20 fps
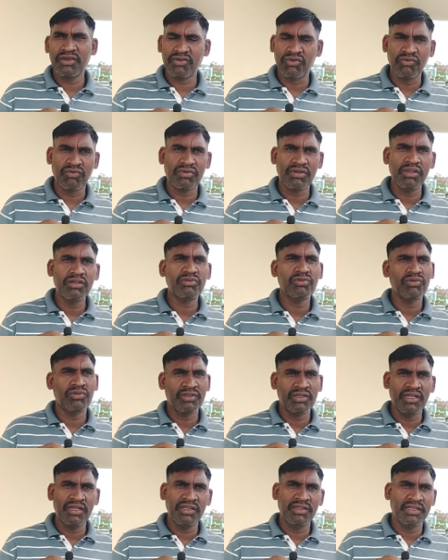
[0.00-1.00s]
quickly so
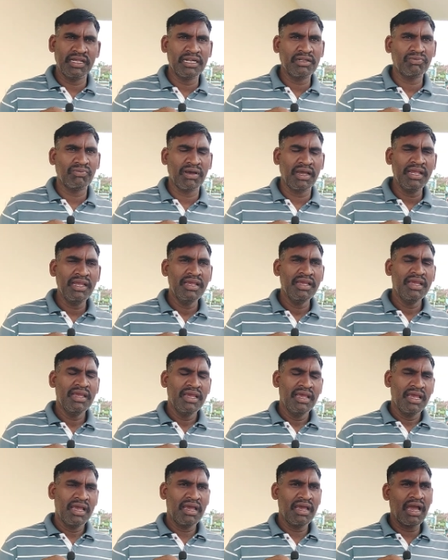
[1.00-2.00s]
th that's why
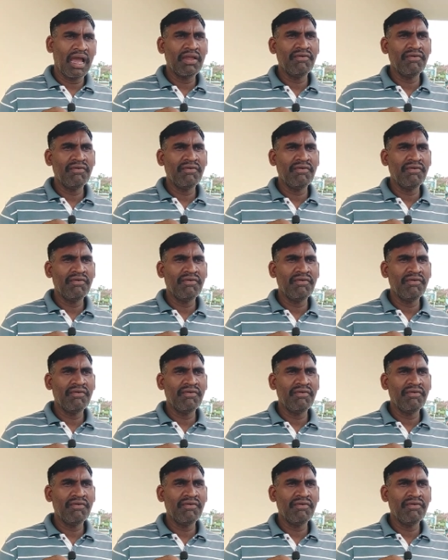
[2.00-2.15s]
uh,